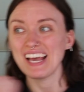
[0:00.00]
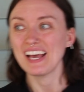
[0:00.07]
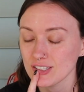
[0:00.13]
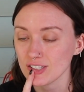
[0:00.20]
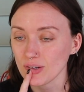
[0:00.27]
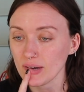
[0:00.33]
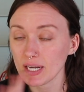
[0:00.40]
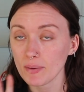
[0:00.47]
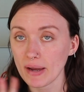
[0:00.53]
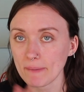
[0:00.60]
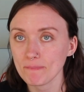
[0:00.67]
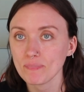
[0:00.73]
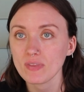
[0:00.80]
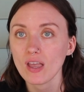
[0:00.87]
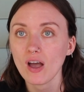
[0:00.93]
So
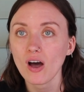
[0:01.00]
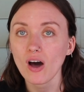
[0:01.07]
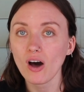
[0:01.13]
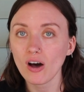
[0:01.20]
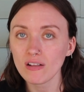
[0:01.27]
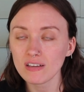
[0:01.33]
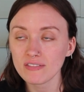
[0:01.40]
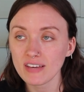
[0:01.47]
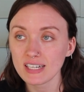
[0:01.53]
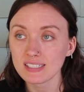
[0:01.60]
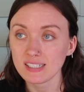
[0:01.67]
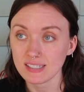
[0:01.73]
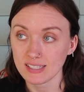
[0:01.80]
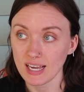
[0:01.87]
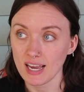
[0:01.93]
anyway, all of that
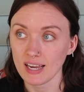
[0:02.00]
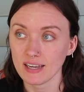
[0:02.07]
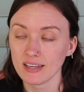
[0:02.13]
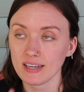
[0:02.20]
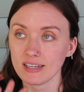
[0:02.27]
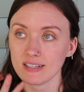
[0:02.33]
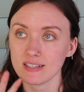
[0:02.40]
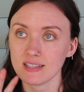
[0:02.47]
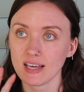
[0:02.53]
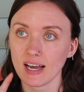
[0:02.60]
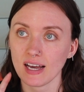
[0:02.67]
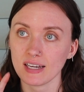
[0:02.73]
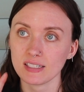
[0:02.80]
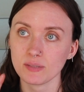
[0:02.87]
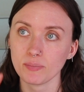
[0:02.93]
to say is
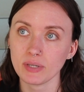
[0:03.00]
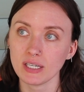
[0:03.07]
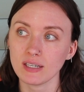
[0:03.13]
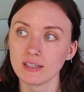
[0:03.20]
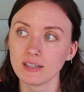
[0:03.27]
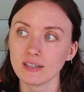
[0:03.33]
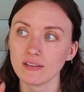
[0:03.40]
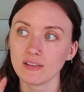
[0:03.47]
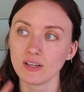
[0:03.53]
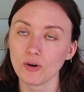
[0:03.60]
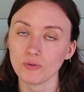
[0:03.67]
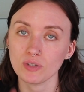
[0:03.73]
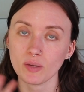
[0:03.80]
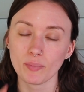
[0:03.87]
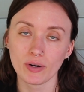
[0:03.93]
that being the
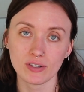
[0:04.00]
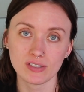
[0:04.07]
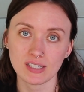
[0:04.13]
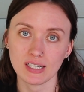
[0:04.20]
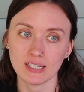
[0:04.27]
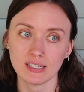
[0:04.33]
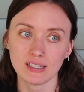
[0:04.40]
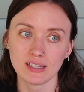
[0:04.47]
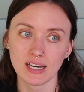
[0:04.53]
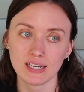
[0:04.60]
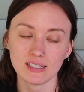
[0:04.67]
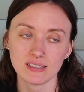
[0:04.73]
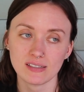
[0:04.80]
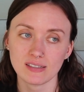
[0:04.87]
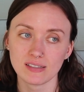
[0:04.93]
only person that
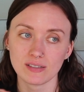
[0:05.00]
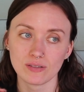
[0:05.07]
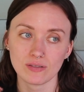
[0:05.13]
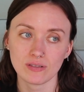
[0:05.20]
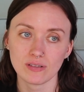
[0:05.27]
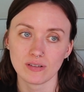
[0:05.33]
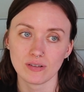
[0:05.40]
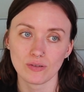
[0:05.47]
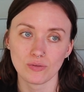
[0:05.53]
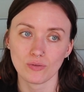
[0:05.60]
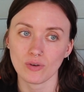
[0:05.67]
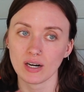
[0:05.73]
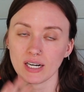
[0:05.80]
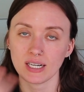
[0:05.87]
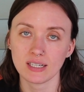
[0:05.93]
is
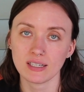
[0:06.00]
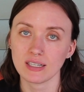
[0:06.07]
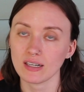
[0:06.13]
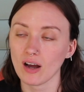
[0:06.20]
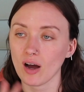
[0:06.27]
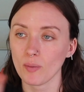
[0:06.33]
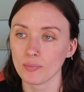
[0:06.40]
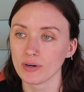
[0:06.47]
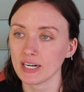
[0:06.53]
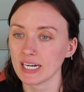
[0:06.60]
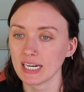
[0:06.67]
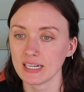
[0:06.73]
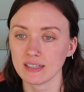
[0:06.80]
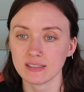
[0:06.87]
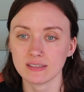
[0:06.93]
running,
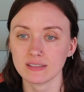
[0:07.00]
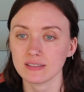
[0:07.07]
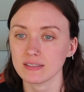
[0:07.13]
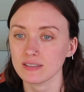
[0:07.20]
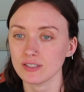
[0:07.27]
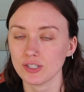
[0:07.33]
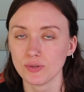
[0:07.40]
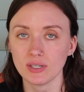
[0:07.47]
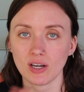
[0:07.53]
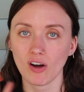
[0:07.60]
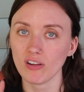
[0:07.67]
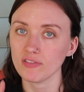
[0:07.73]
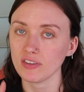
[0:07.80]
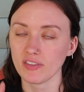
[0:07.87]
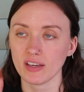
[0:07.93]
operating, doing
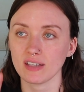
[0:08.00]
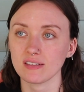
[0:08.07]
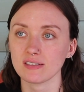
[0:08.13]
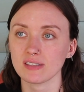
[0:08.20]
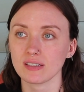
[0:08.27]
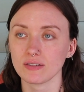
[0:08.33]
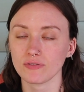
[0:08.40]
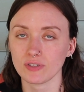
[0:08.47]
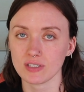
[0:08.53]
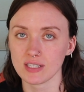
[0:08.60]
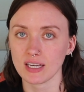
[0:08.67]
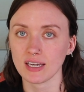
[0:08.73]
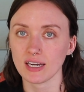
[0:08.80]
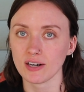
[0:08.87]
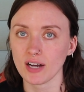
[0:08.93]
all the things for a
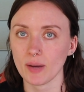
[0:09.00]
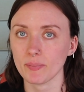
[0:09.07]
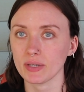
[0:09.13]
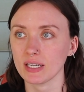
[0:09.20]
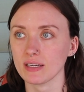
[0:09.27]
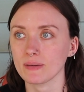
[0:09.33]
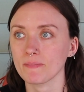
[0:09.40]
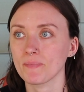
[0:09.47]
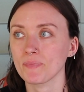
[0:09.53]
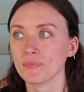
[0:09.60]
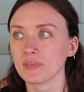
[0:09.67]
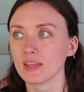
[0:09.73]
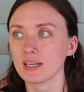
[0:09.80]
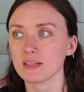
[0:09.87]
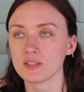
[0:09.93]
skincare company,
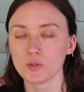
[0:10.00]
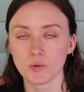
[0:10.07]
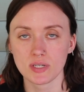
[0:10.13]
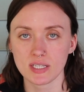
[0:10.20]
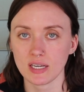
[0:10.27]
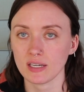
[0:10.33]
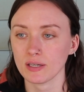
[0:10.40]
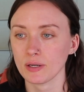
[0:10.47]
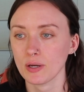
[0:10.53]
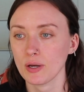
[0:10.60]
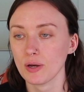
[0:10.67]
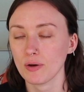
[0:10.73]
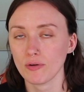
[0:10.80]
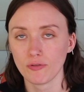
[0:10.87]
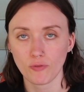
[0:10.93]
like sourcing,
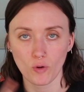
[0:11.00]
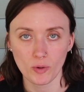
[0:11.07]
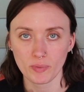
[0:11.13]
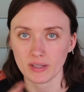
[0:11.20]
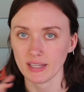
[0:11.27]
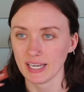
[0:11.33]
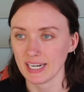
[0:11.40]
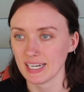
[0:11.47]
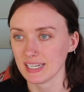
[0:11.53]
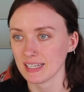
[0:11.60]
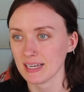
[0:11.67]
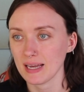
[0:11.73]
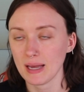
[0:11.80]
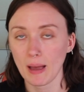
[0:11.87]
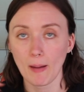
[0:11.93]
formulating,
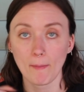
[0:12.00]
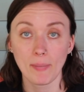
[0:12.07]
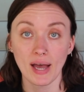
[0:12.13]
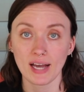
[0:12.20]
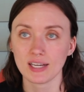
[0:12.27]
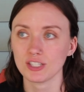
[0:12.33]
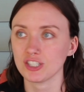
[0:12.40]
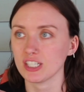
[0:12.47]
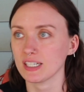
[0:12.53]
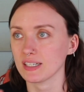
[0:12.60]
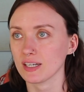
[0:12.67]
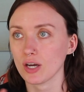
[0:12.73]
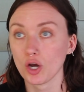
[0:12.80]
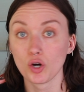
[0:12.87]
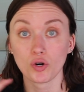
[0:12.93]

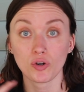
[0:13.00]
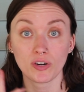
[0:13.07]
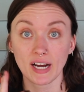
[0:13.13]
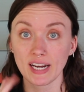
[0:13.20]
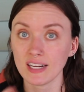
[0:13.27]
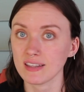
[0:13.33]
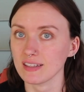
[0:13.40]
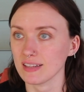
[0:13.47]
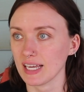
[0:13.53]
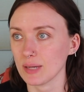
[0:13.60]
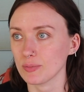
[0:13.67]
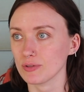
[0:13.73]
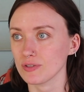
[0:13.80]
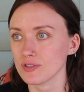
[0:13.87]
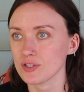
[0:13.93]
packaging, creating the
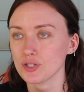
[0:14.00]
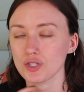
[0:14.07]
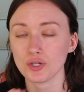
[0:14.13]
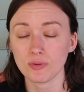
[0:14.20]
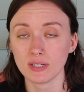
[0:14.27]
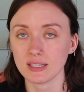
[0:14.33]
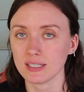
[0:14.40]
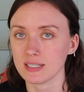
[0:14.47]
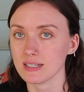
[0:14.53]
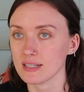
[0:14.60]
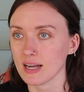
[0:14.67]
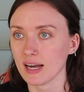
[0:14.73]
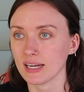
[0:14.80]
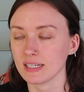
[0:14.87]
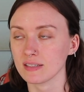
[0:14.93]
labels, doing the
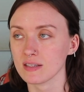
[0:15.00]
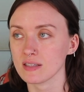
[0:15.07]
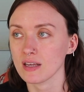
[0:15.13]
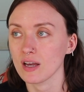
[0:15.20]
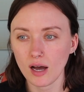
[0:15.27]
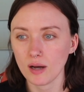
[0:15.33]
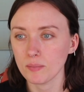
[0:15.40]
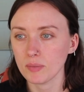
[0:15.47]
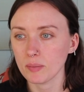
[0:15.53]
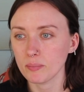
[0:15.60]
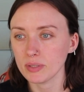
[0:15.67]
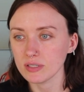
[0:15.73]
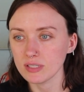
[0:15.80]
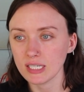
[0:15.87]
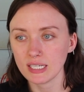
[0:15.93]
designs,
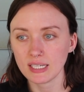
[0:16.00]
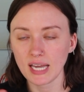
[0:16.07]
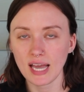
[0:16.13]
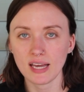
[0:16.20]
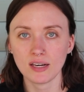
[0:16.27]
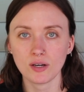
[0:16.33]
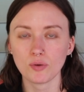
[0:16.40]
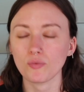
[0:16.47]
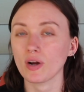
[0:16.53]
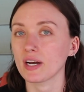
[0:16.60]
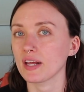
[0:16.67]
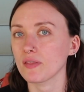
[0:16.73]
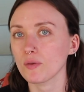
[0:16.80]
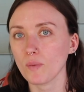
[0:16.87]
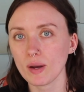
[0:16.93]
building and
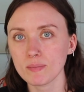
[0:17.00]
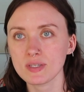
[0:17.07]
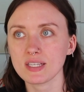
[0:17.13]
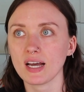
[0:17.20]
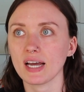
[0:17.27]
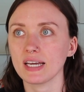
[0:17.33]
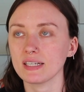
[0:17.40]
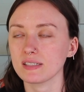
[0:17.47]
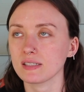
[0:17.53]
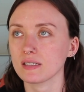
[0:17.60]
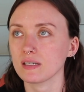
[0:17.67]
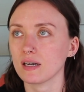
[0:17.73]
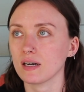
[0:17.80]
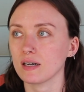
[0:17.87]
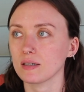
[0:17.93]
running the website,
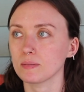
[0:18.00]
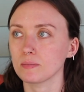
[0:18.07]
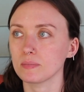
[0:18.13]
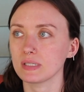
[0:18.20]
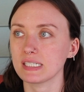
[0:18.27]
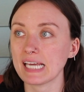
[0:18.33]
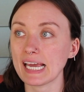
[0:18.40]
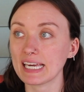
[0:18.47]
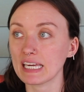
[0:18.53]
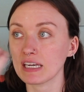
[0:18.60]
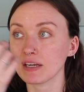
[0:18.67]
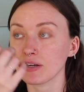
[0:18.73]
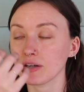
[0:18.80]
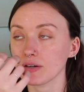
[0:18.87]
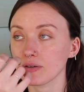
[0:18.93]

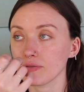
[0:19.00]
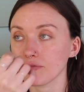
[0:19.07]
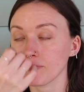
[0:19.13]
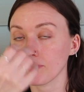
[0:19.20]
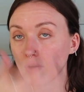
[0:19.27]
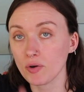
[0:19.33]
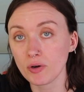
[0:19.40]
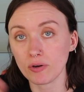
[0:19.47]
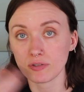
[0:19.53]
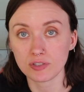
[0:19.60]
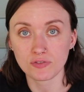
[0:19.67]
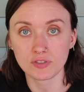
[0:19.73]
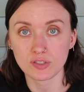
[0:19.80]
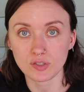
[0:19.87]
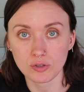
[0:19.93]
taking photos
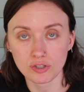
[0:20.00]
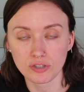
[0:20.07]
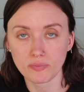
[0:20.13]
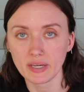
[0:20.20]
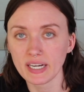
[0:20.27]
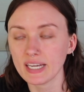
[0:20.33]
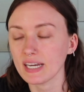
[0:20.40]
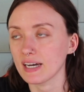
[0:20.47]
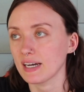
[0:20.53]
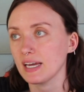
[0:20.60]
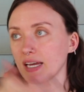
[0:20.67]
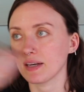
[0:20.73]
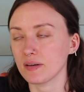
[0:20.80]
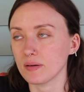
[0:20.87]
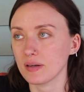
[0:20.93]
for social media
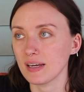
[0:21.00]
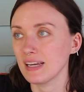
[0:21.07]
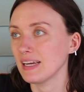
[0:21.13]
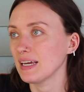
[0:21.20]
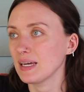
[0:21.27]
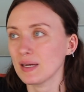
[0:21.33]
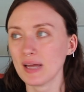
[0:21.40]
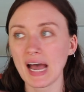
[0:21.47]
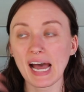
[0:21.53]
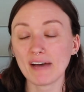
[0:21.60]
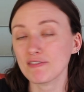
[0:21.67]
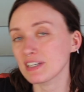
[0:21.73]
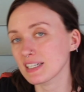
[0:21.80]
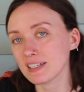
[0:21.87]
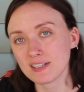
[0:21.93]
and
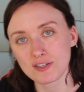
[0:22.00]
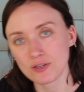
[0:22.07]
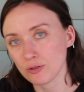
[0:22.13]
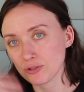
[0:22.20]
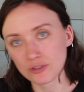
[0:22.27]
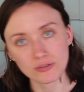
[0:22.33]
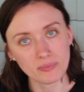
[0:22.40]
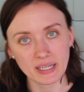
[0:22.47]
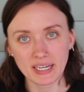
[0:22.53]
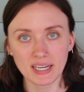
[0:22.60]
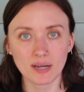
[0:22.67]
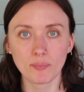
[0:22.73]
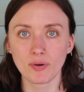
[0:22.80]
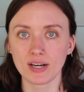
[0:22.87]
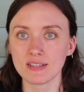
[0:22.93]
having a social
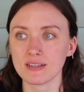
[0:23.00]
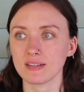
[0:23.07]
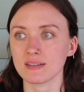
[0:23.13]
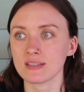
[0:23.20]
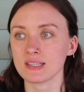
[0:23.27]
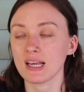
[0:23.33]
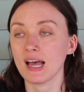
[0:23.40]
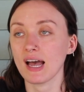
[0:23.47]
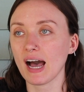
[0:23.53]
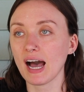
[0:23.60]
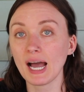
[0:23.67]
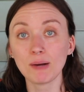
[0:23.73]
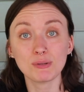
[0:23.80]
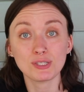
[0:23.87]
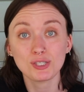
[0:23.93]
media presence.
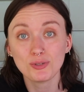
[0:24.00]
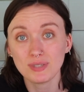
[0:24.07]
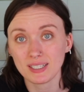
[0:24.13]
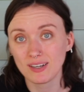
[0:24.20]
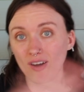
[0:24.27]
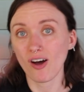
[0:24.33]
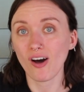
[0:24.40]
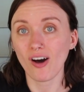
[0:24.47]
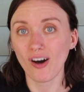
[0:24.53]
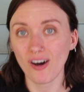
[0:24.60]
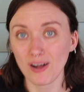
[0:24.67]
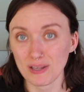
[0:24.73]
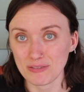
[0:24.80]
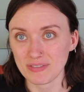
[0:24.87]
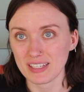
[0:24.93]
I was doing
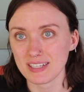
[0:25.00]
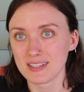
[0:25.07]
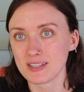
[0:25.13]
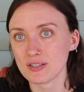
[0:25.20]
all of this.